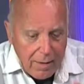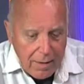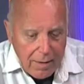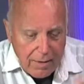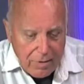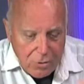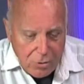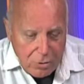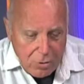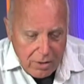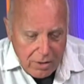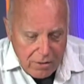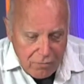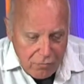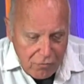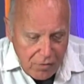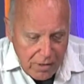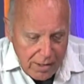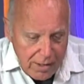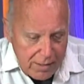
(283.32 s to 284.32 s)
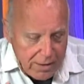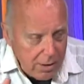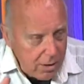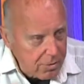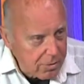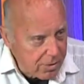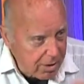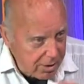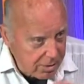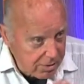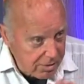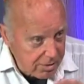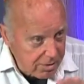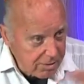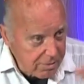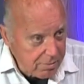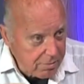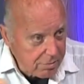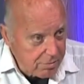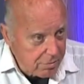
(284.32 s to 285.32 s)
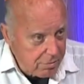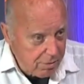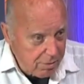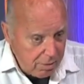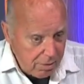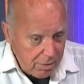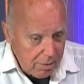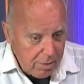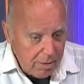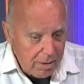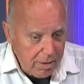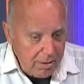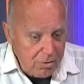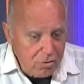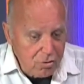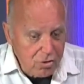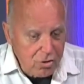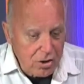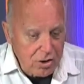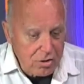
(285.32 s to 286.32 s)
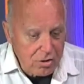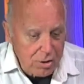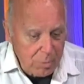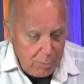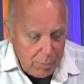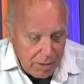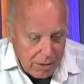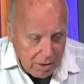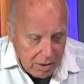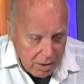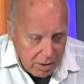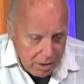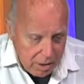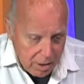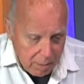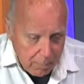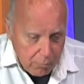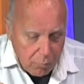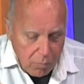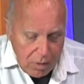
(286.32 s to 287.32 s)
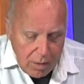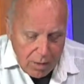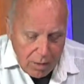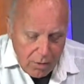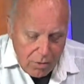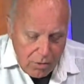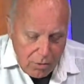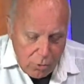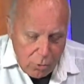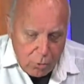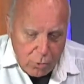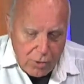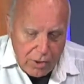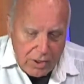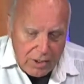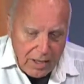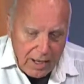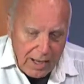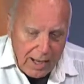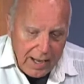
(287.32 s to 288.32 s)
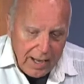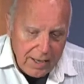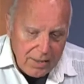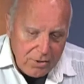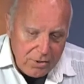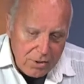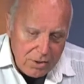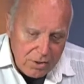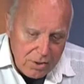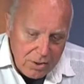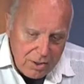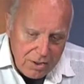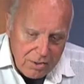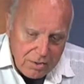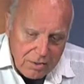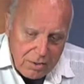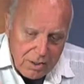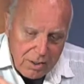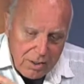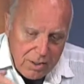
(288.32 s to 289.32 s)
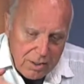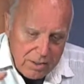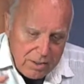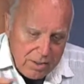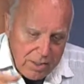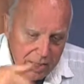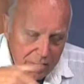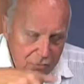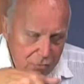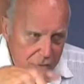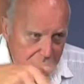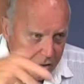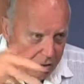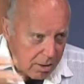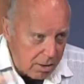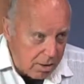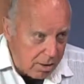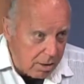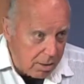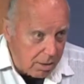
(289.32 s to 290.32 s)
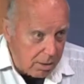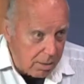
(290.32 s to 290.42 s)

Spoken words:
you can find out that this is just the beginning. You can add to this indefinitely,